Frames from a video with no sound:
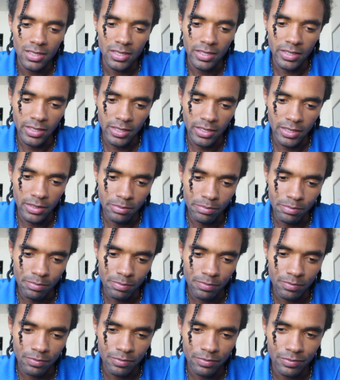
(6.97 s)
So
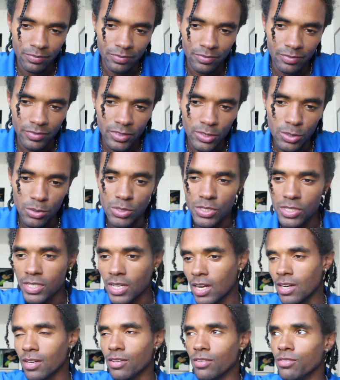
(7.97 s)
just
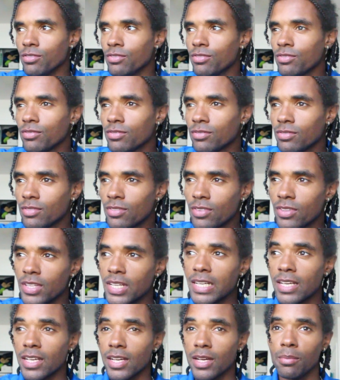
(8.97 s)
kind of
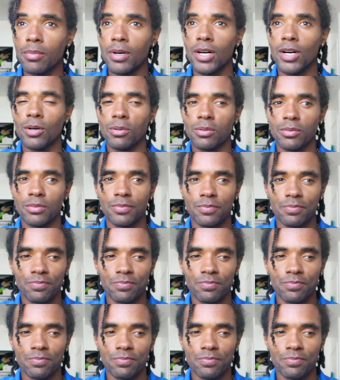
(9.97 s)
thinking about,